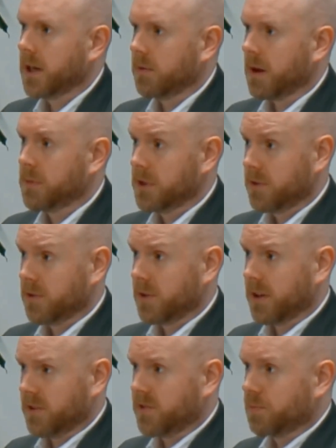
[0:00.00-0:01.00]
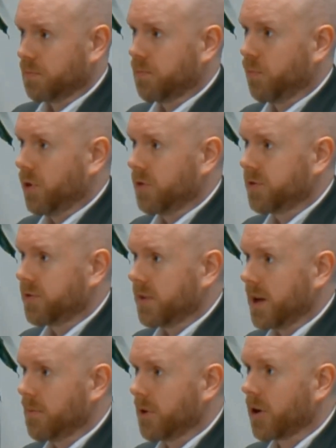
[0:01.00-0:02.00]
I mean, that's worth
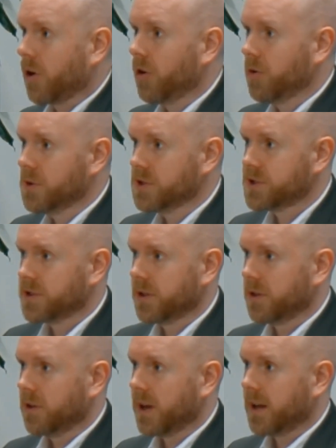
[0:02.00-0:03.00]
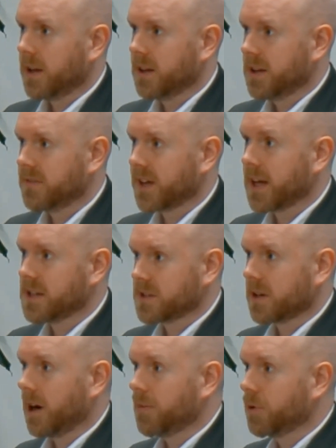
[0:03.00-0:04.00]
hammering home, is the living as a
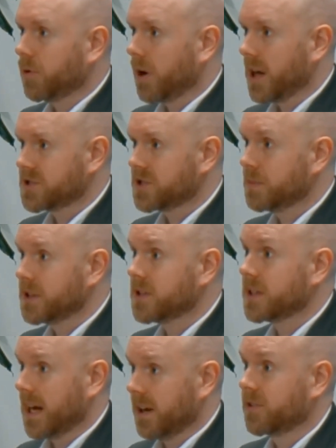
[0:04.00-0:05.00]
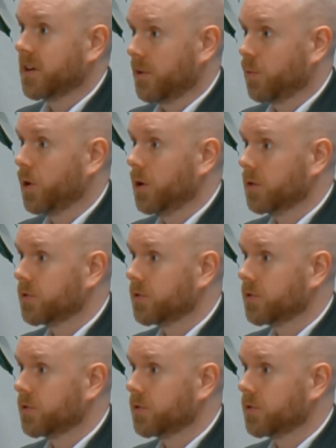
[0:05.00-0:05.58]
couple has to be to the outside world.